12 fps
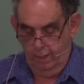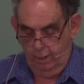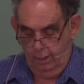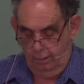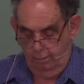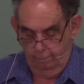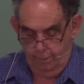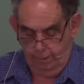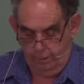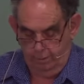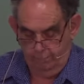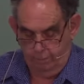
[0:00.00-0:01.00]
in the body
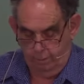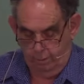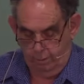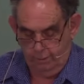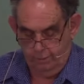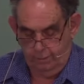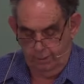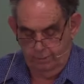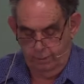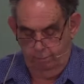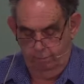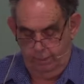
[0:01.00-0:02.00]
of Christ as
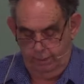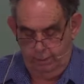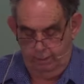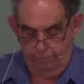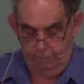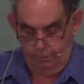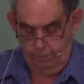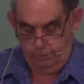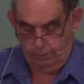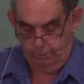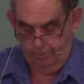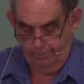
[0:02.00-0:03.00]
their meeting for worship.